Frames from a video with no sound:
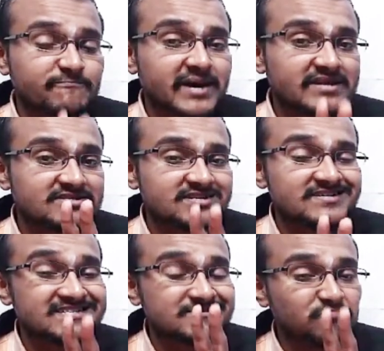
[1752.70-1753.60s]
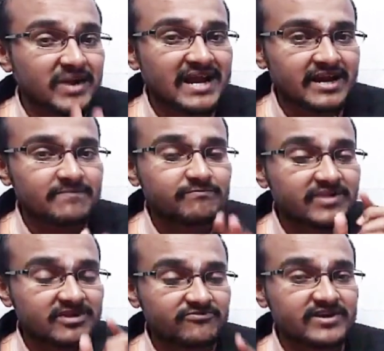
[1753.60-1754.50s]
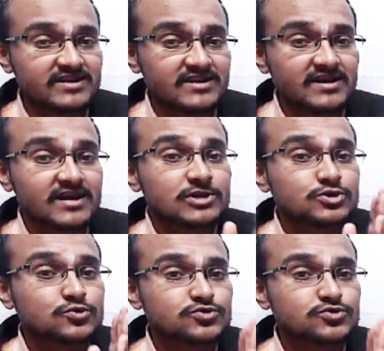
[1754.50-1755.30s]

comparison is made between